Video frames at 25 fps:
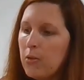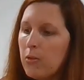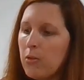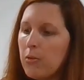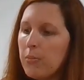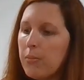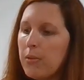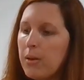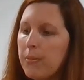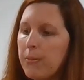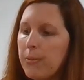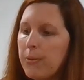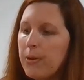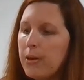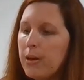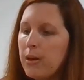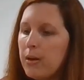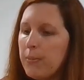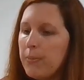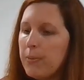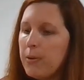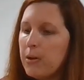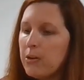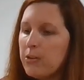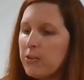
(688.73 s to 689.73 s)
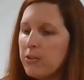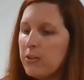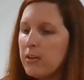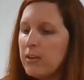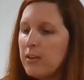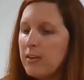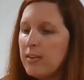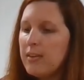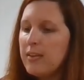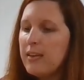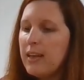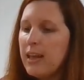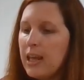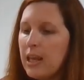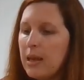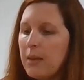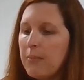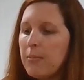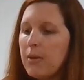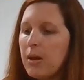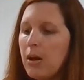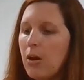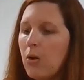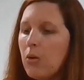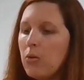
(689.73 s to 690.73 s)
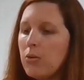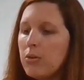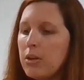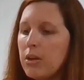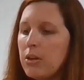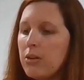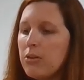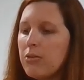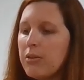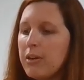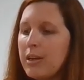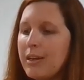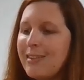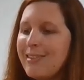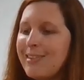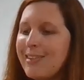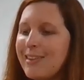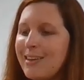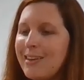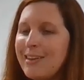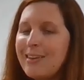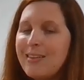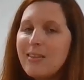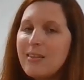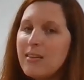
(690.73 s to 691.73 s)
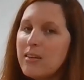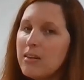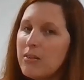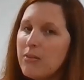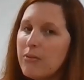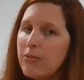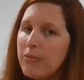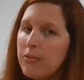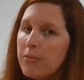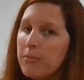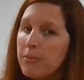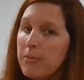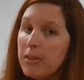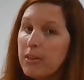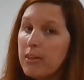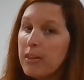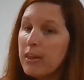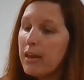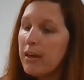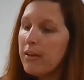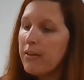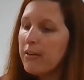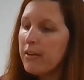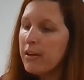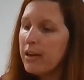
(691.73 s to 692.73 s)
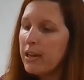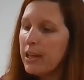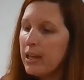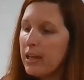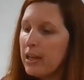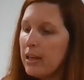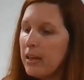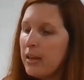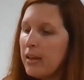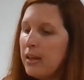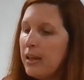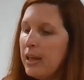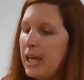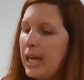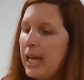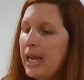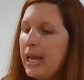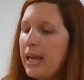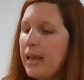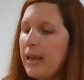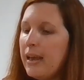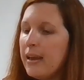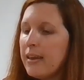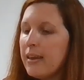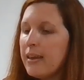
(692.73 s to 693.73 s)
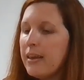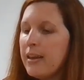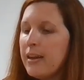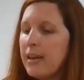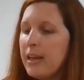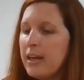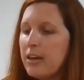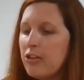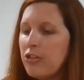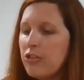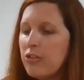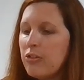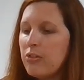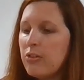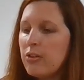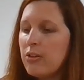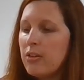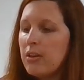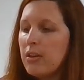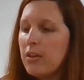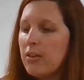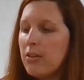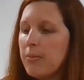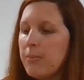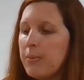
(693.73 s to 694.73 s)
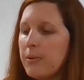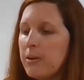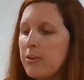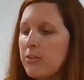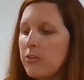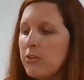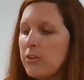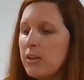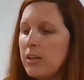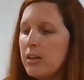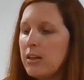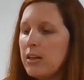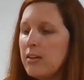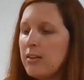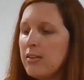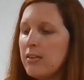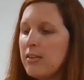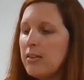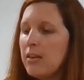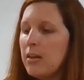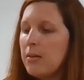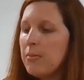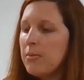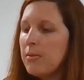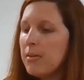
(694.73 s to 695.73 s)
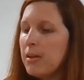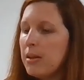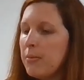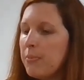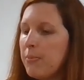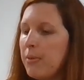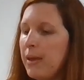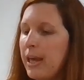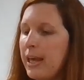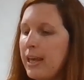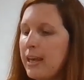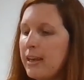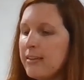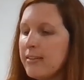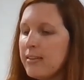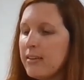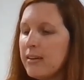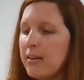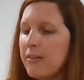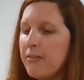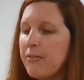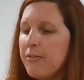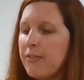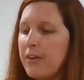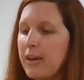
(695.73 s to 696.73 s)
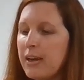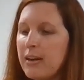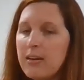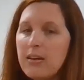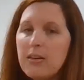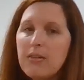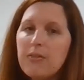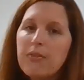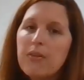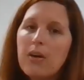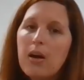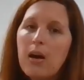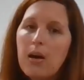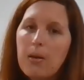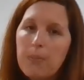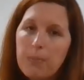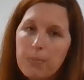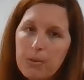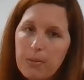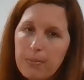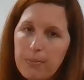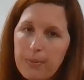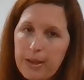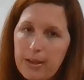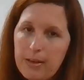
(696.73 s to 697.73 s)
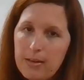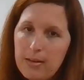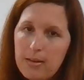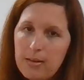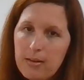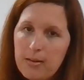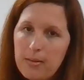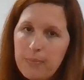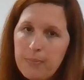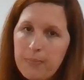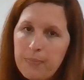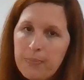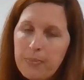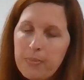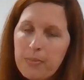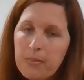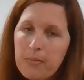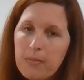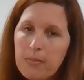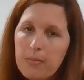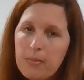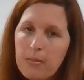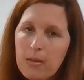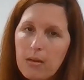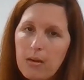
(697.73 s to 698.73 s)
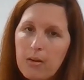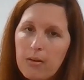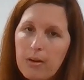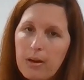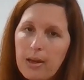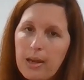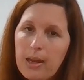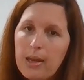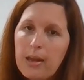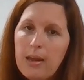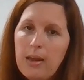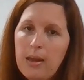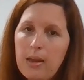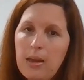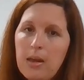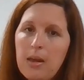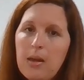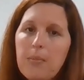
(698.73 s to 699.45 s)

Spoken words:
Remembering a person's name not only creates instant familiarity and connection to the other person, it subtly pays an effective compliment. All right?